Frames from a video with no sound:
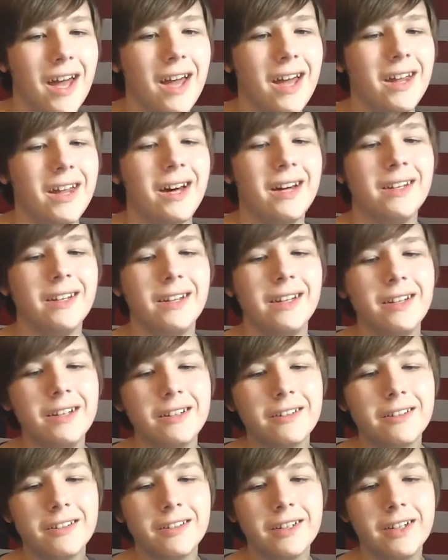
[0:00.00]
and I
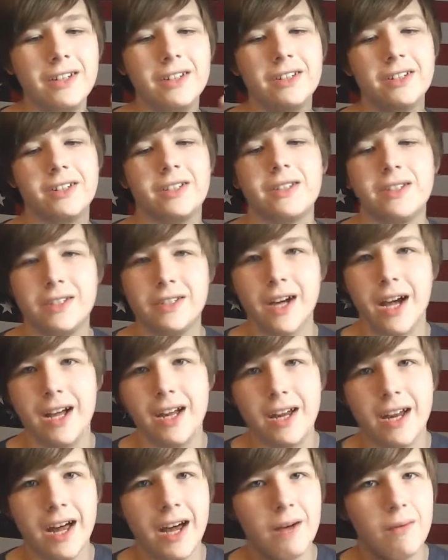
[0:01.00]
literally just
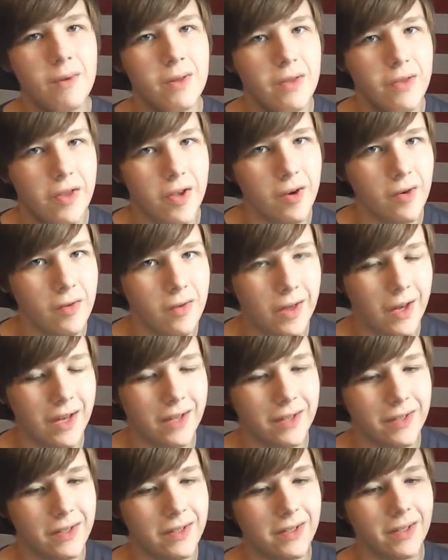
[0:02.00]
decided I would do
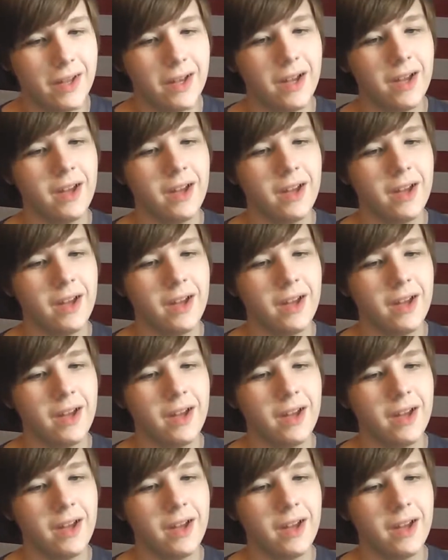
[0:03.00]
this,